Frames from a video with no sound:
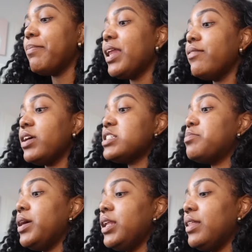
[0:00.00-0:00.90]
I'm not even
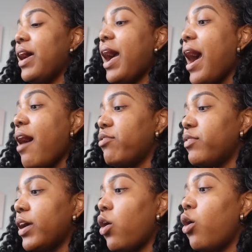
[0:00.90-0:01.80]
explaining the half of
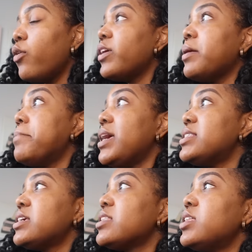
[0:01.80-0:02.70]
like all the
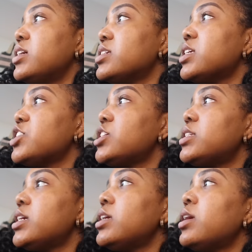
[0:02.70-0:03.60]
amazing things that she
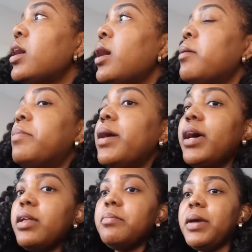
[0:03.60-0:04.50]
did,
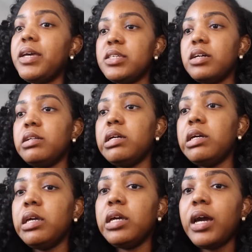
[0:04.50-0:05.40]
but
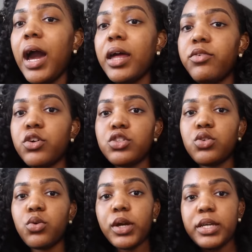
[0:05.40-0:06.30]
basically kind of her
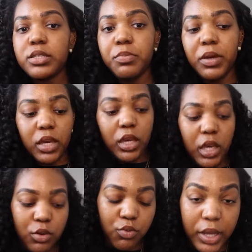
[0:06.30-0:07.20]
story is being
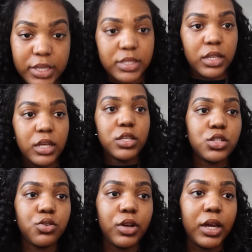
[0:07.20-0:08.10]
erased in
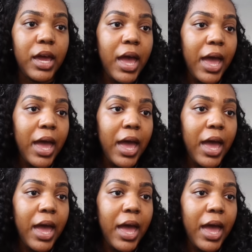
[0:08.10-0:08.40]
history.